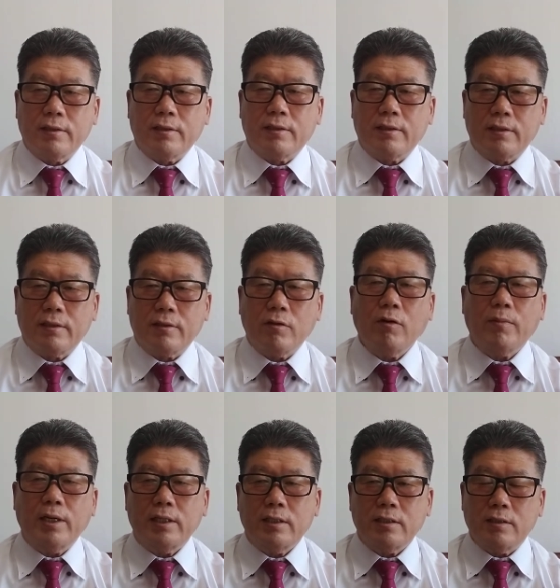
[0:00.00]

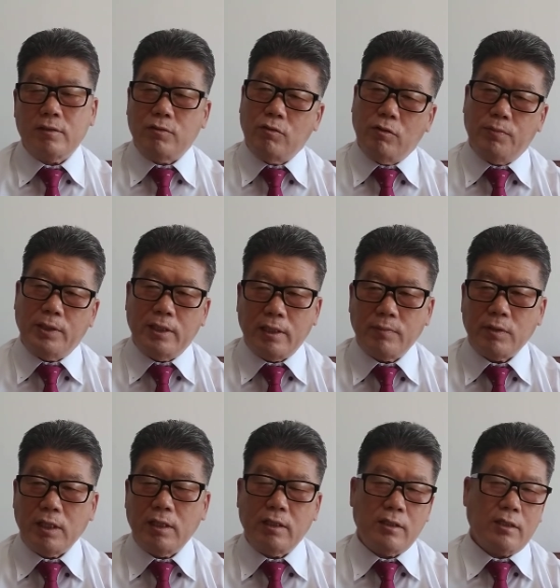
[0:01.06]
Normally, the European
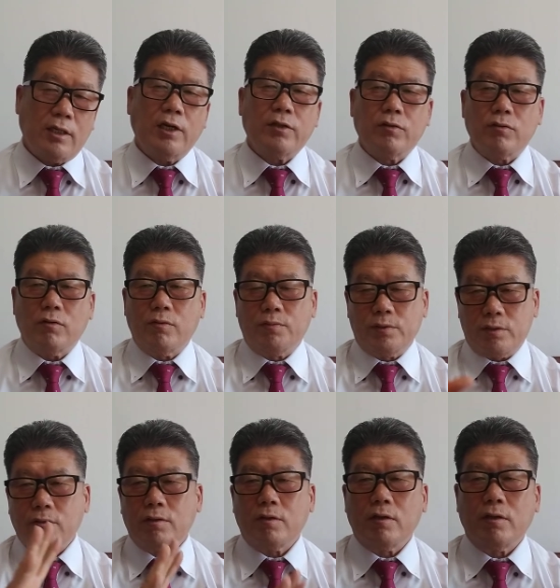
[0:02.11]
MTN can do
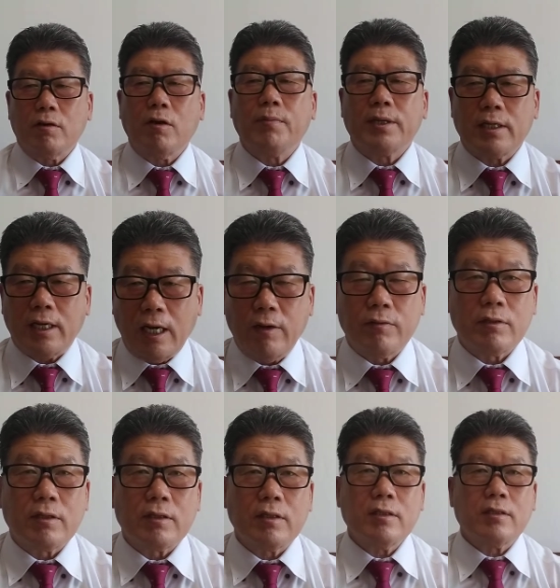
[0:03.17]
absolutely over the
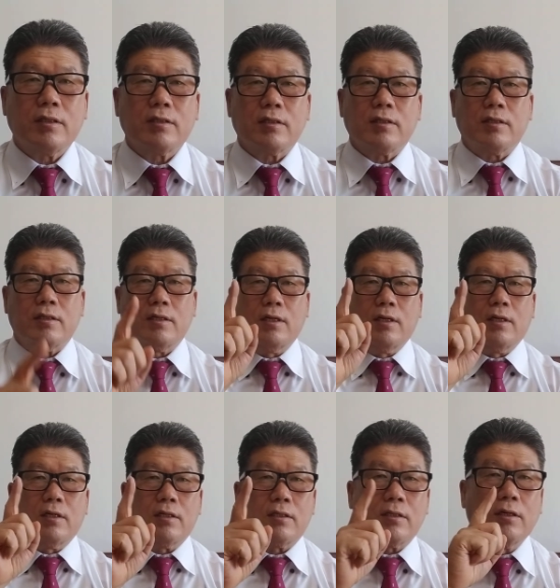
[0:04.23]
counter. This is the
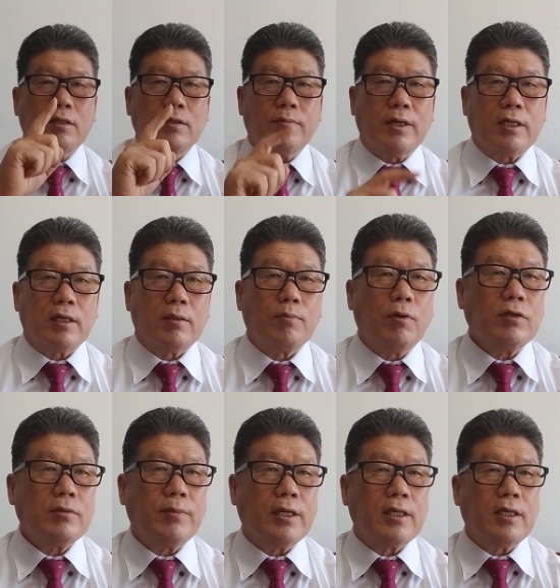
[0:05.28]
third market.
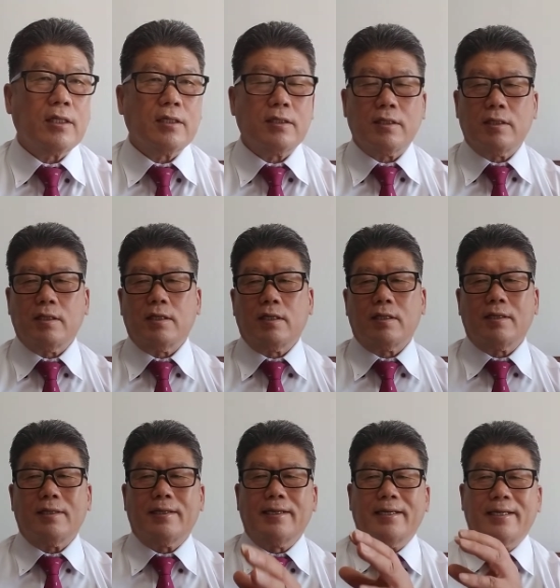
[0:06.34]
Fourth market is the
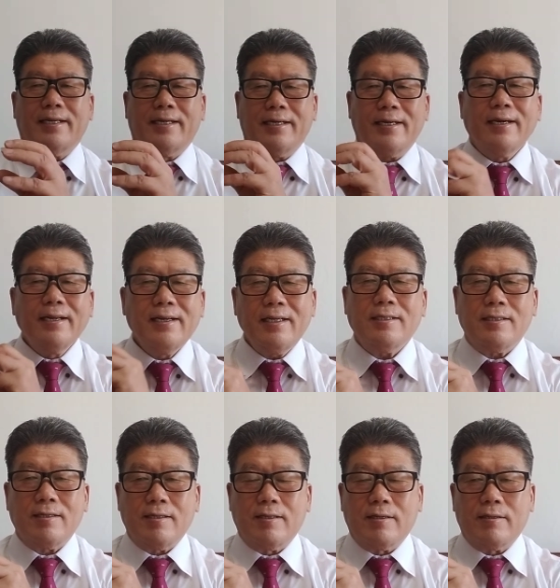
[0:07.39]

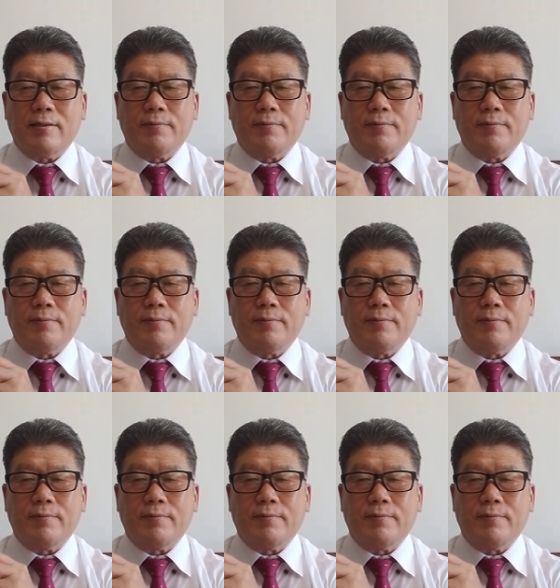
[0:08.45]
unlisted